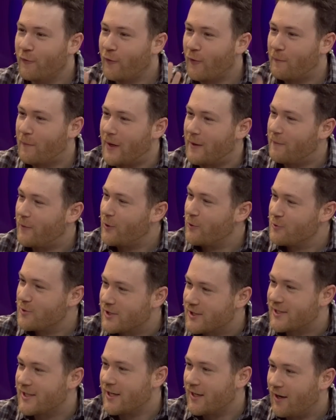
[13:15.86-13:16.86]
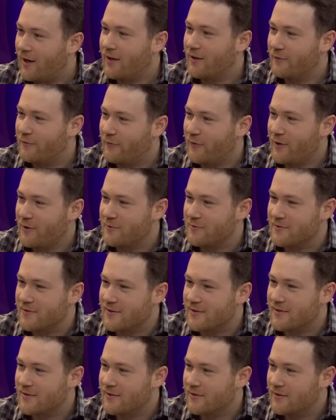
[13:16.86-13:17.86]
for people who sit on
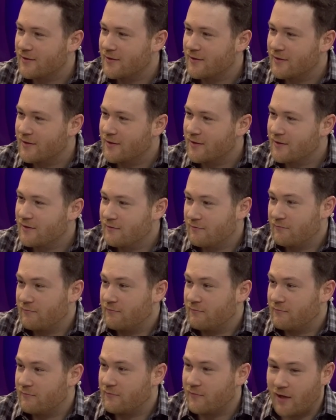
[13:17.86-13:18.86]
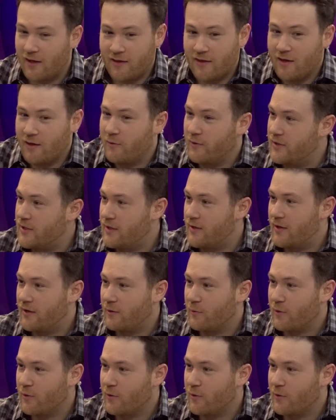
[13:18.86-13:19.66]
phones. That should be the tagline right there. I think we did their